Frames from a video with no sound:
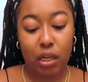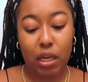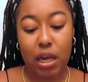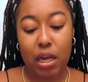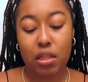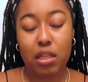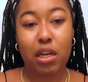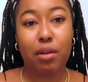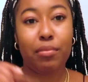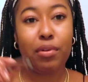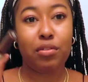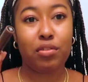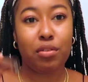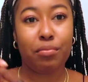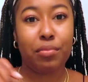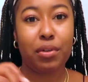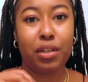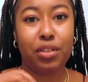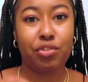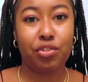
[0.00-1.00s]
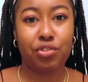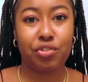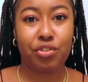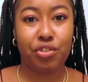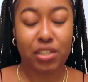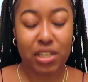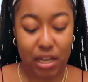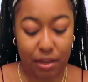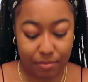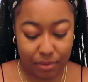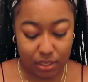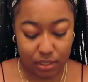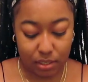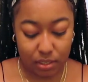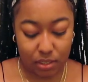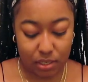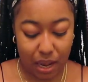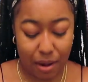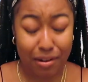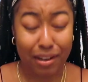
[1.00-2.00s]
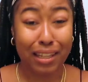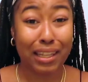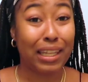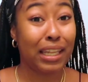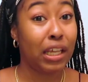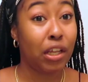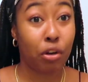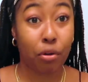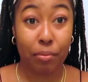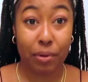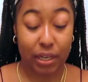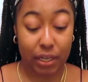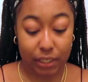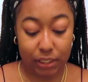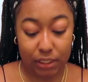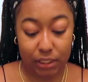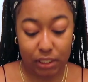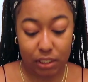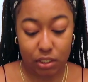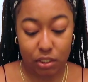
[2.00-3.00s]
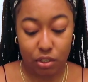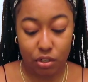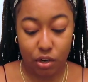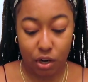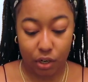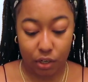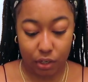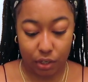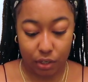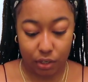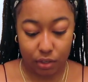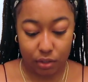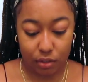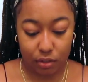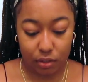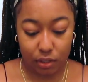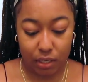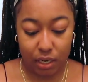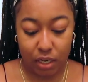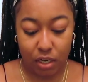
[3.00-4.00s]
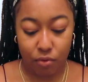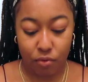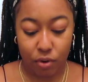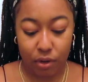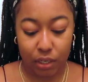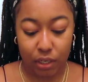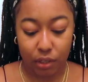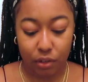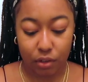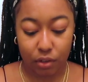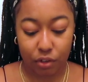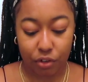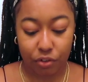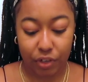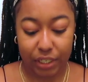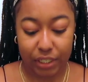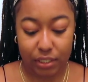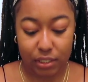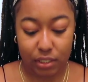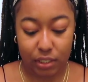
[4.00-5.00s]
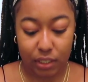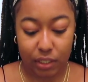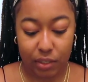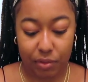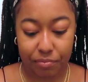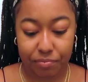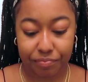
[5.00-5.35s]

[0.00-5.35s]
And then I'm gonna use a bit of Ginger Snap and a little bit because it's darker. I don't want to look crazy.